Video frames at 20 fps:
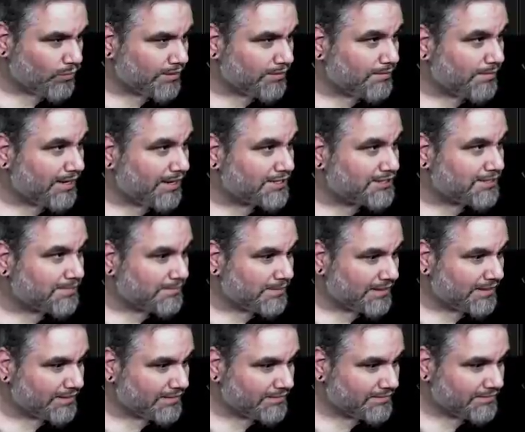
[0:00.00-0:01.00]
weird matchup,
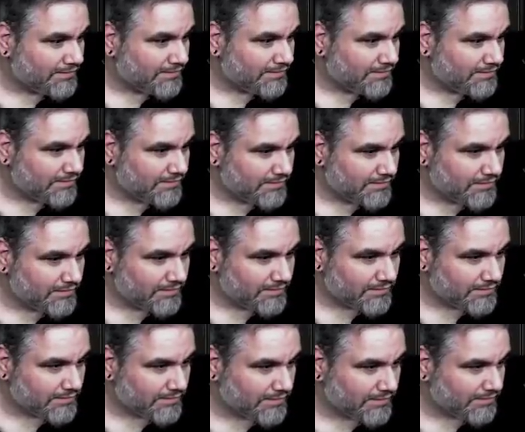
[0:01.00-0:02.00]
man.
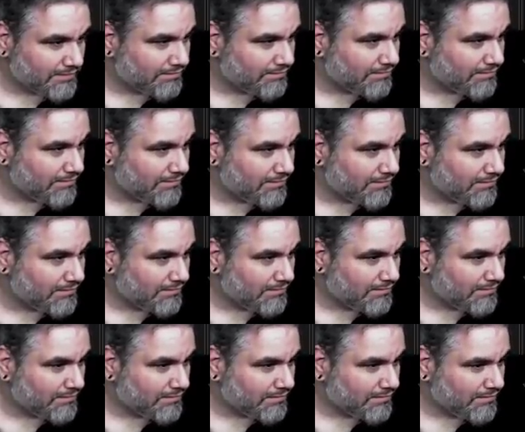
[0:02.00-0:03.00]

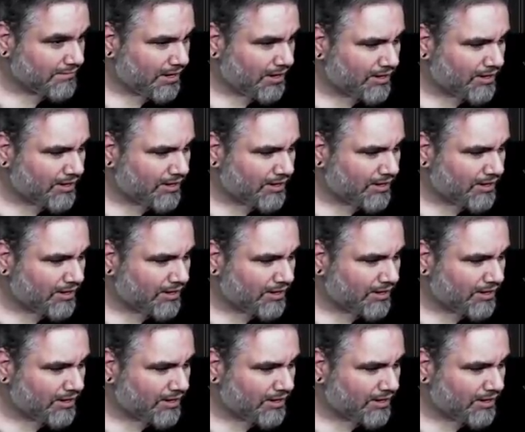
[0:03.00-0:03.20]
Mm,